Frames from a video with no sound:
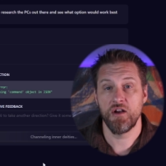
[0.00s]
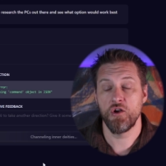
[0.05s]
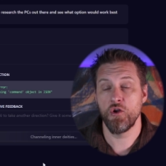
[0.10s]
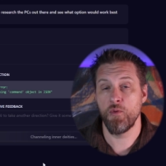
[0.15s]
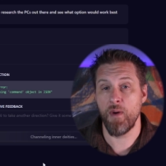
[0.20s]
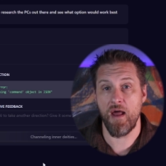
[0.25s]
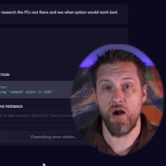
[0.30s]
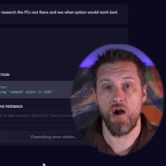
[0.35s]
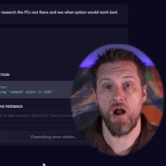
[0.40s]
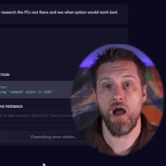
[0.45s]
No
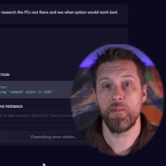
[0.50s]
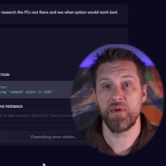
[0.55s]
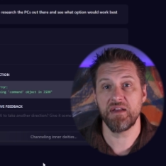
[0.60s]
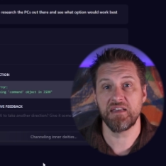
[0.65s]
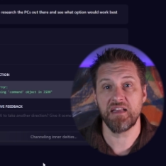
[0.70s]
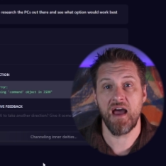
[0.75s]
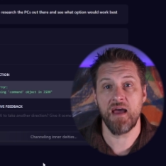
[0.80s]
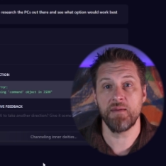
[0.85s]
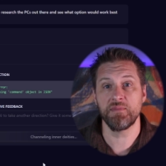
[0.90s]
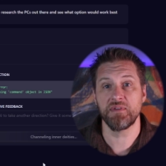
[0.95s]
matter how many
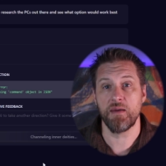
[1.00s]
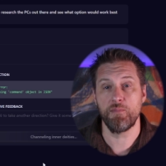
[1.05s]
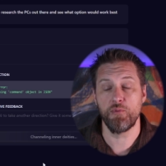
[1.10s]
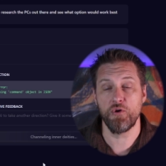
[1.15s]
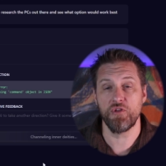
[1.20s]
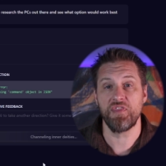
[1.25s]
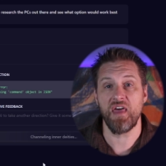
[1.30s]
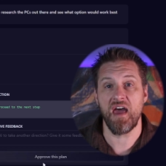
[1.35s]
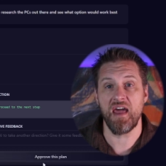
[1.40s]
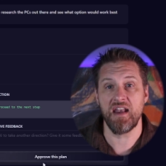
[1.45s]
times I
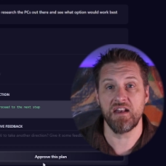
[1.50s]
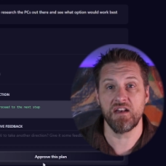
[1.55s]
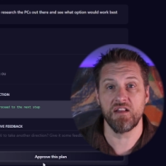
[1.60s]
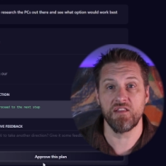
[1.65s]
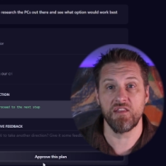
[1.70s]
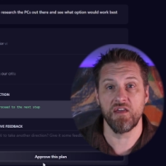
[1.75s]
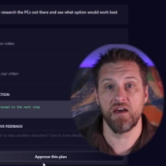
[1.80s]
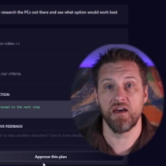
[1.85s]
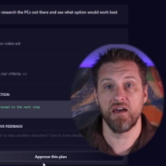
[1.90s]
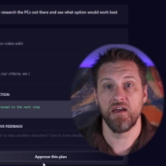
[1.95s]
put that into
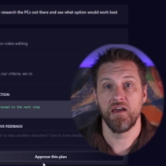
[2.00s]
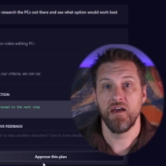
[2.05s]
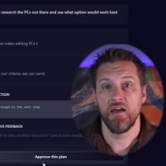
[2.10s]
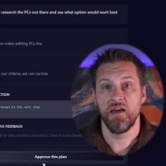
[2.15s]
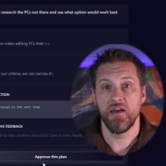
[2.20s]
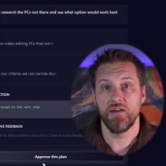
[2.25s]
the